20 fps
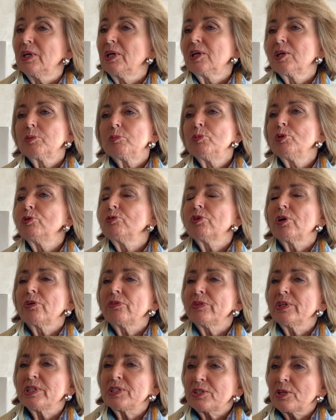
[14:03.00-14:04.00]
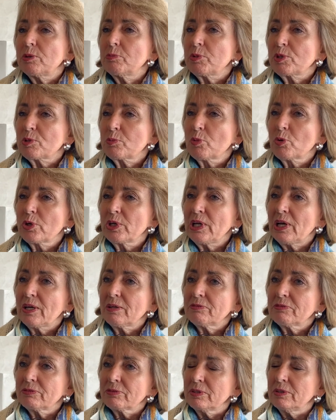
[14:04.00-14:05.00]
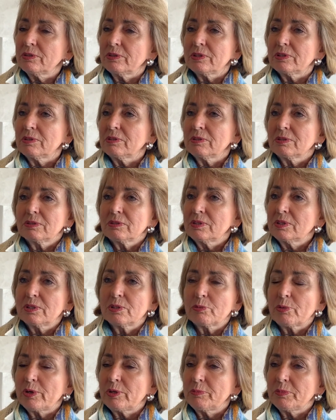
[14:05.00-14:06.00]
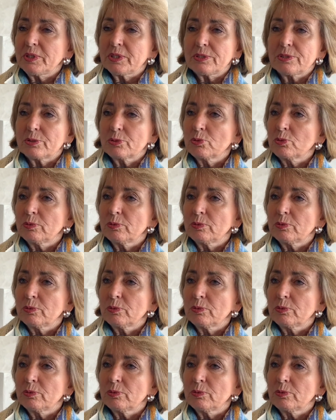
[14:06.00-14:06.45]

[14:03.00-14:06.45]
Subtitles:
Move on. There's so much more in life. It didn't worry me at all.